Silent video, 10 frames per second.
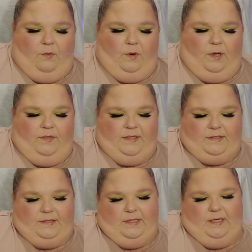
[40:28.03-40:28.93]
This is
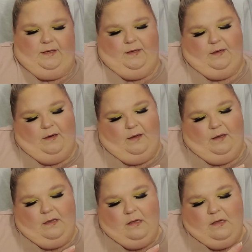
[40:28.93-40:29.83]
in
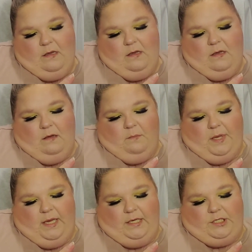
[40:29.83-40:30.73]

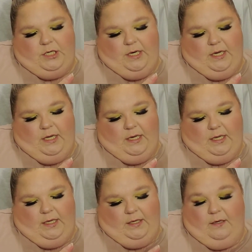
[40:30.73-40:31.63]
Peach and Honey.